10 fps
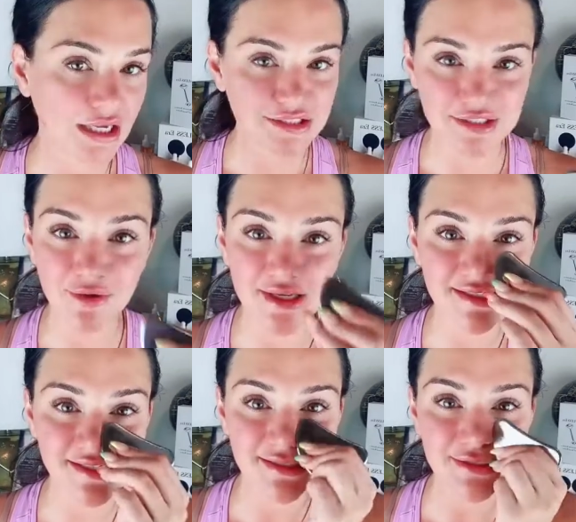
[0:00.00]
So
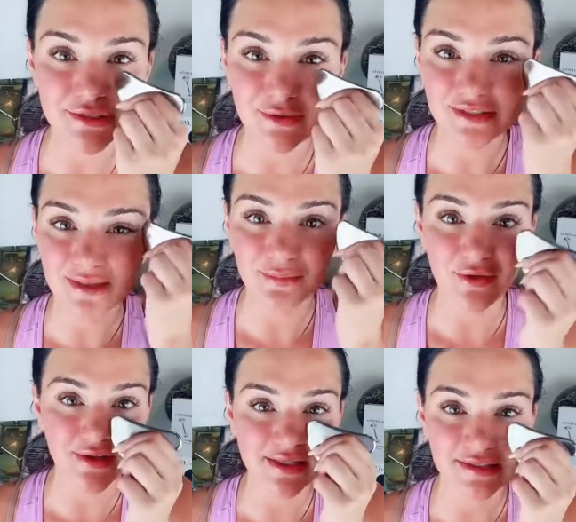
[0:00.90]
easy, so
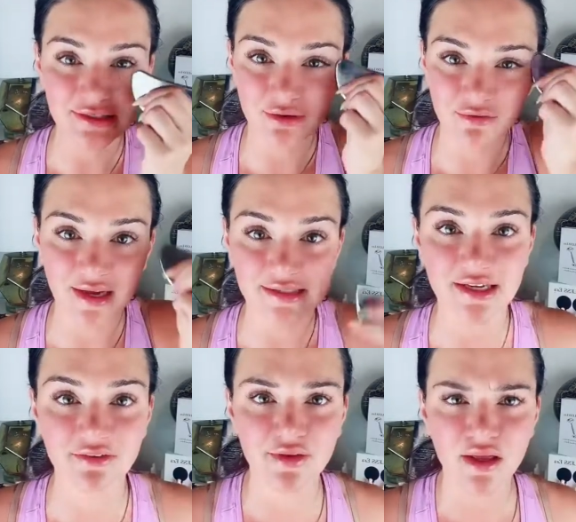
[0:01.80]
simple, yet so
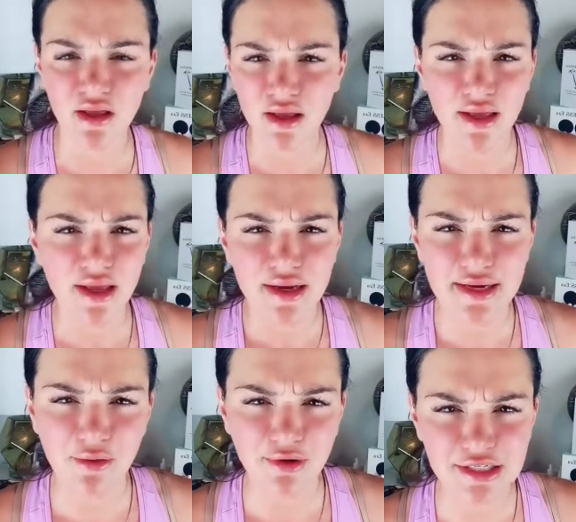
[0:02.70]
effective.
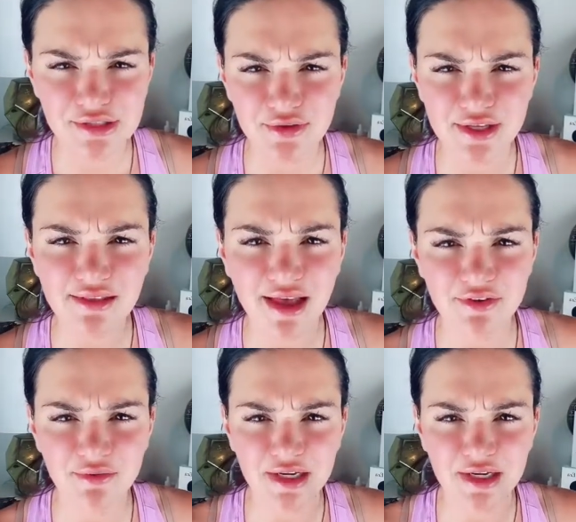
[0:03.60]
Now we're gonna do the 11